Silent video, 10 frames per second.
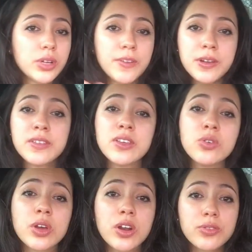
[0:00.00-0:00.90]
if anything,
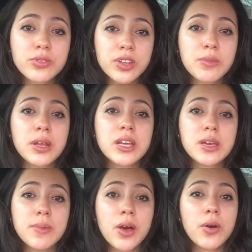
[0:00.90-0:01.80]
you can also send me an
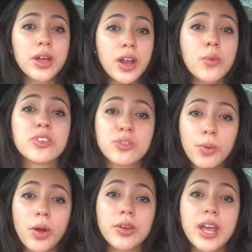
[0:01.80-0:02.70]
email and I'll
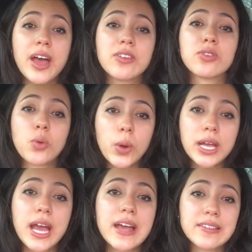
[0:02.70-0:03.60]
respond as
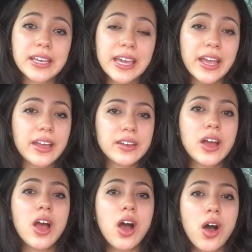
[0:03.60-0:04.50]
quick as I can.
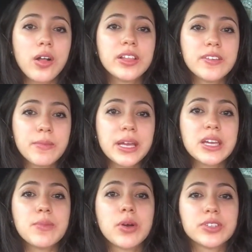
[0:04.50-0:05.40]
I'll leave my
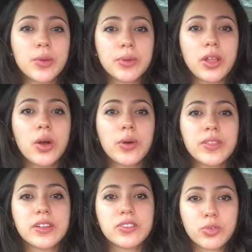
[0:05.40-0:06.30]
email down below
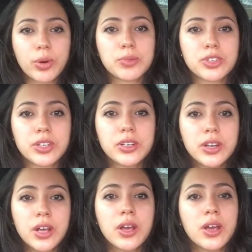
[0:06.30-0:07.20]
in the description.
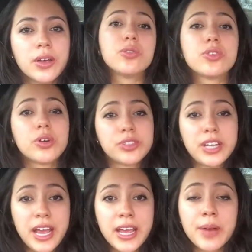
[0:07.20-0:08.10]
So
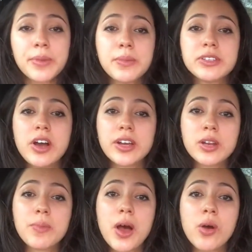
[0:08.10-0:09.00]
today I'm going to be
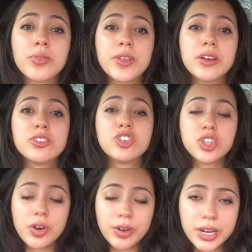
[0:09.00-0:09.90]
talking about the
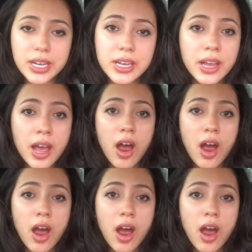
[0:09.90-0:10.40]
GRE.